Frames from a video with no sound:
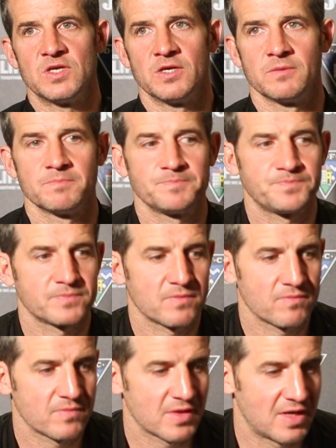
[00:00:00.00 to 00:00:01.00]
Yeah.
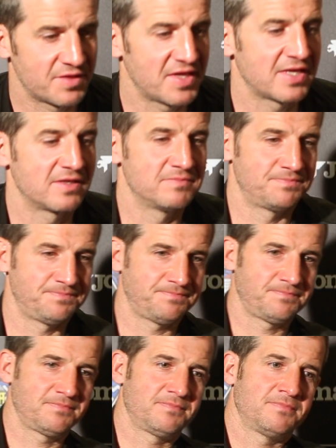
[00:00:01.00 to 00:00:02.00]
I think
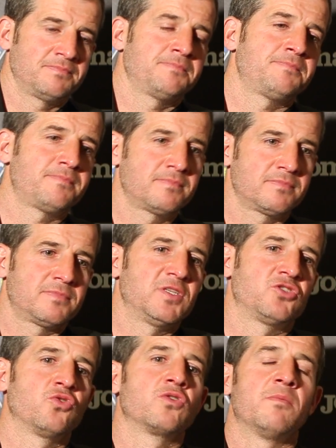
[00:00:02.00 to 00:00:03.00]

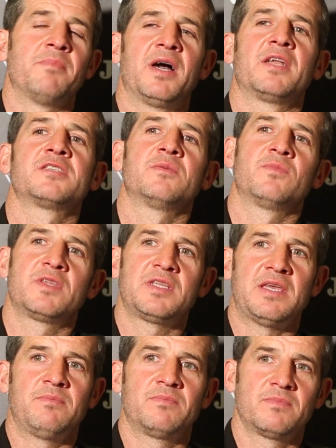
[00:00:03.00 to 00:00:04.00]
there's no comparison with the
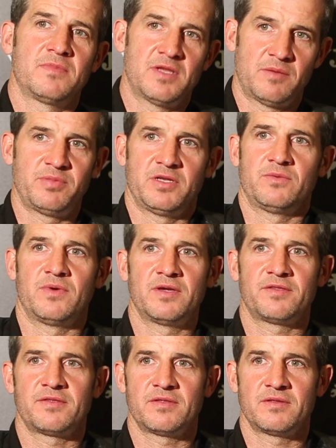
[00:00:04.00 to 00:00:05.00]
team that I played
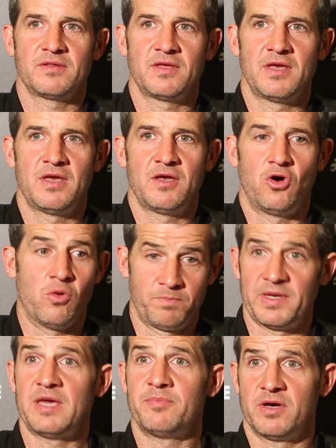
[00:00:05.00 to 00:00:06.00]
with. On
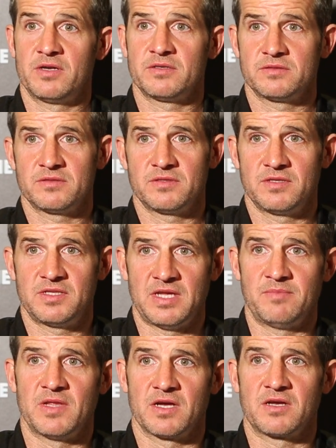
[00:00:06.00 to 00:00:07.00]
paper, the
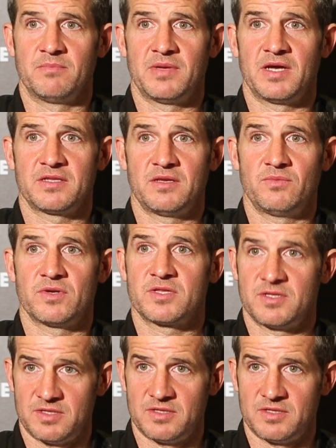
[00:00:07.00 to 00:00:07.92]
team that I come back to were